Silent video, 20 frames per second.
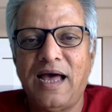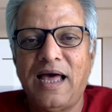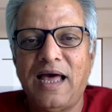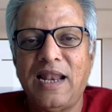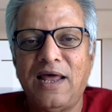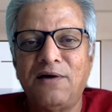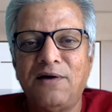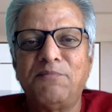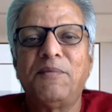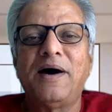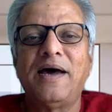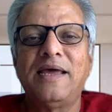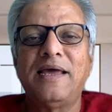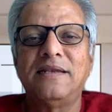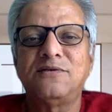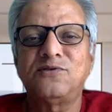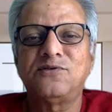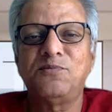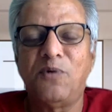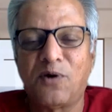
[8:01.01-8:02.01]
I'll have
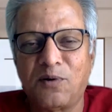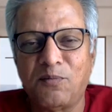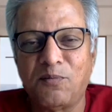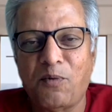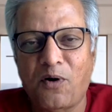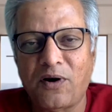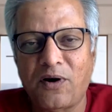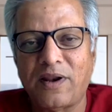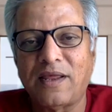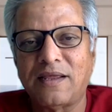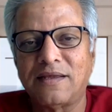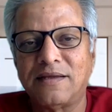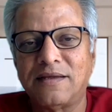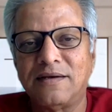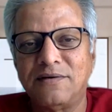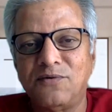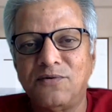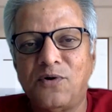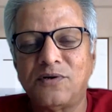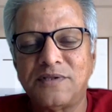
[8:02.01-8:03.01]
mine tomorrow morning.
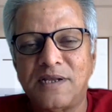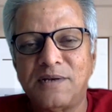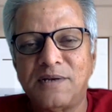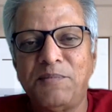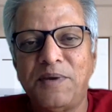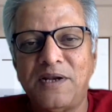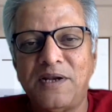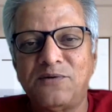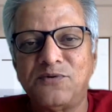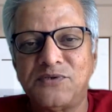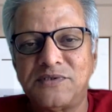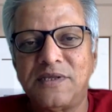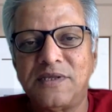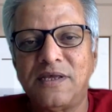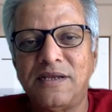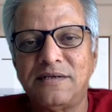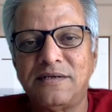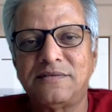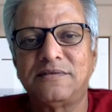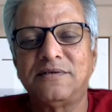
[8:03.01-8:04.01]
What that meant was
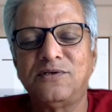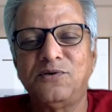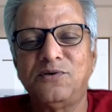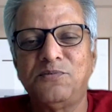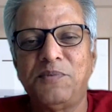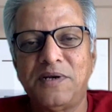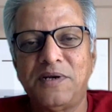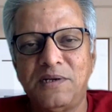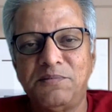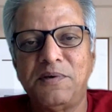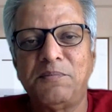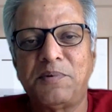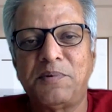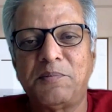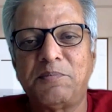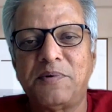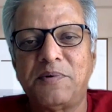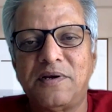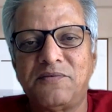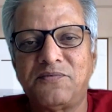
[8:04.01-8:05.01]
that you better be
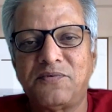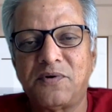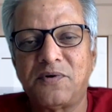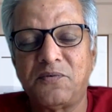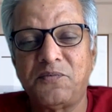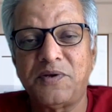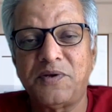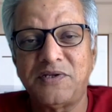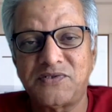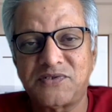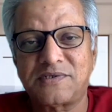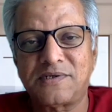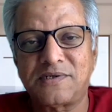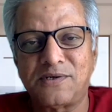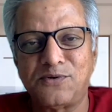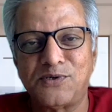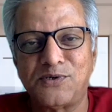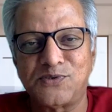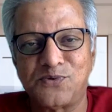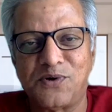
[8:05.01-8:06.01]
prepared for a very
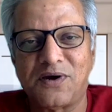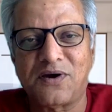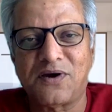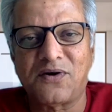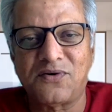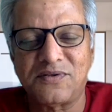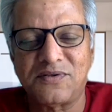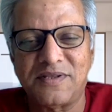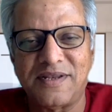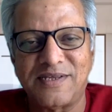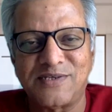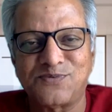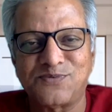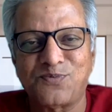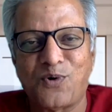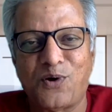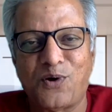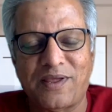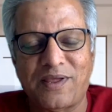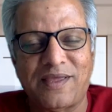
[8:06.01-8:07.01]
strenuous workout the next
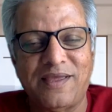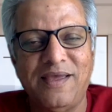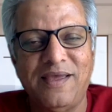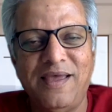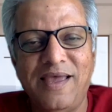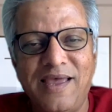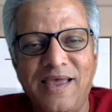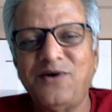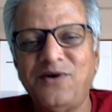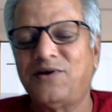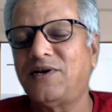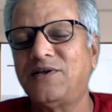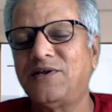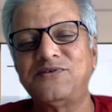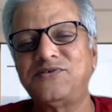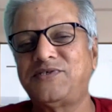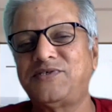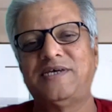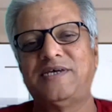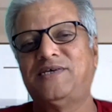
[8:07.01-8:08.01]
morning. No, it
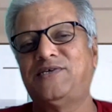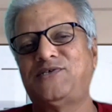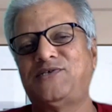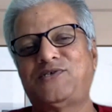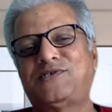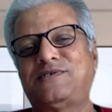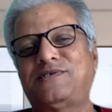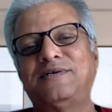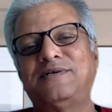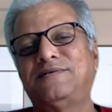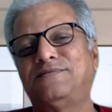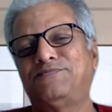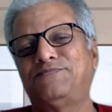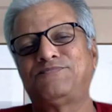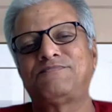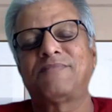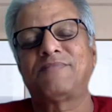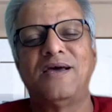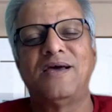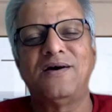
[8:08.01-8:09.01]
was just
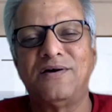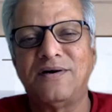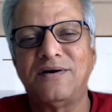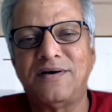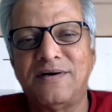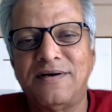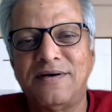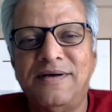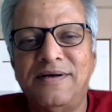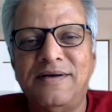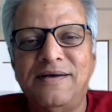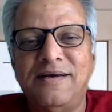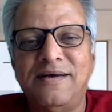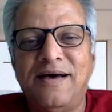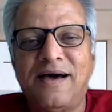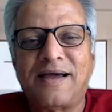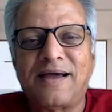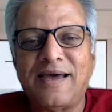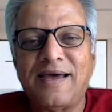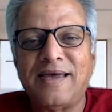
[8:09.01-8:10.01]
a
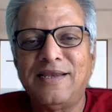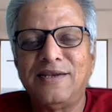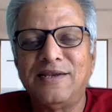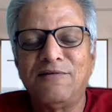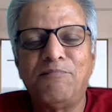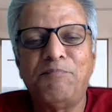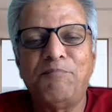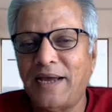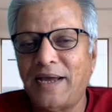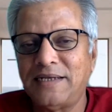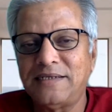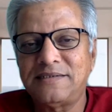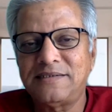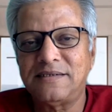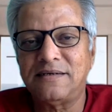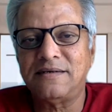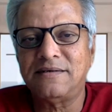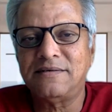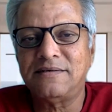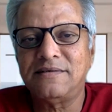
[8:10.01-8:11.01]
kind of
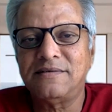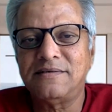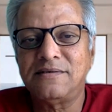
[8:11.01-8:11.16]
banter.